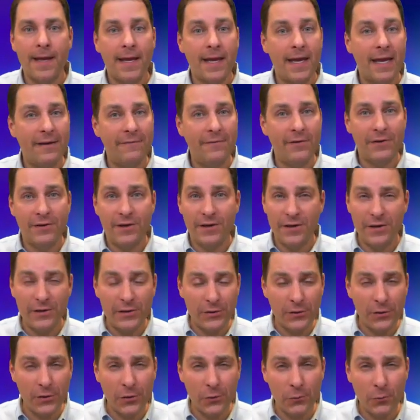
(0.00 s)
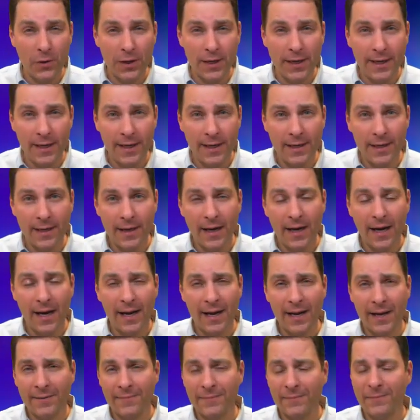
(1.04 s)
If you didn't turn one in, I
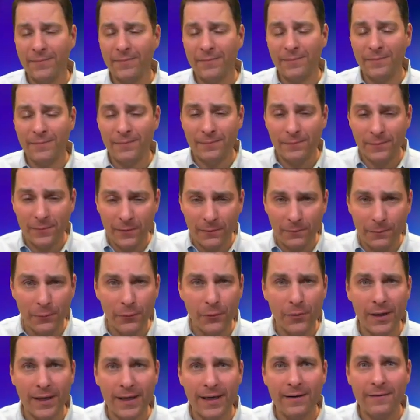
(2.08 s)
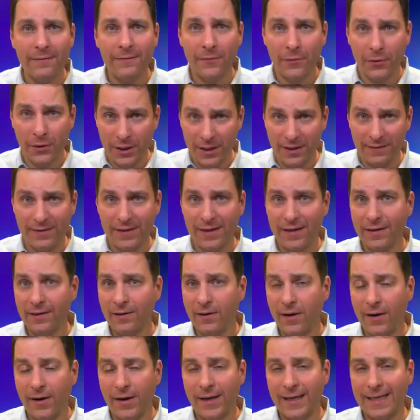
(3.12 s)
am pretty forgiving
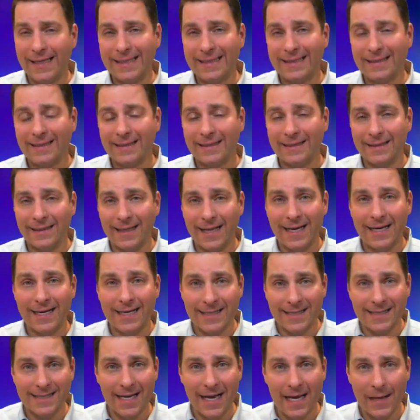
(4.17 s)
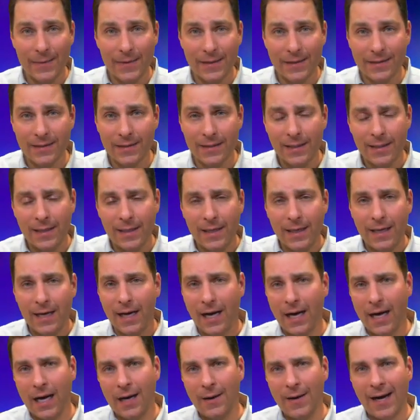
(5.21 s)
on late assignments.
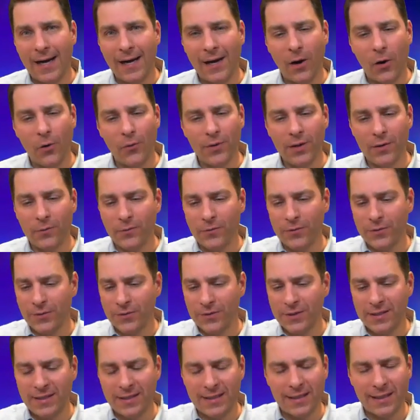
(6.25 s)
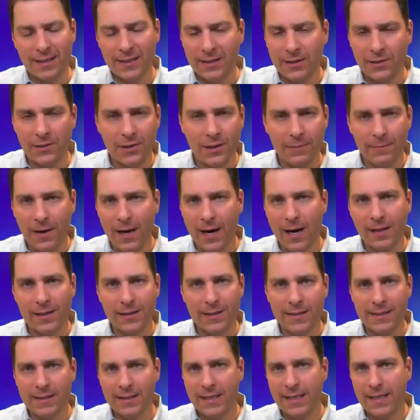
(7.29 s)
I only will stick to the
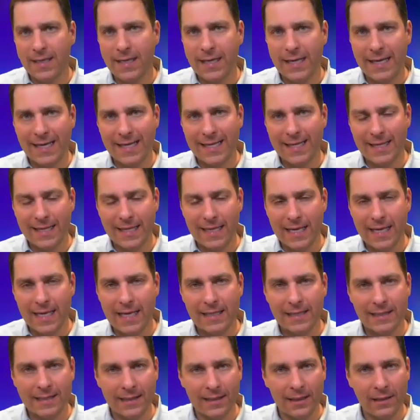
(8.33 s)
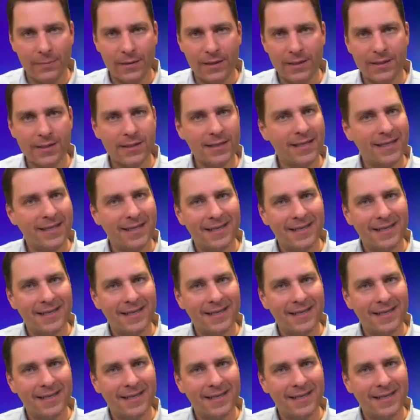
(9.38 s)
policy in the syllabus,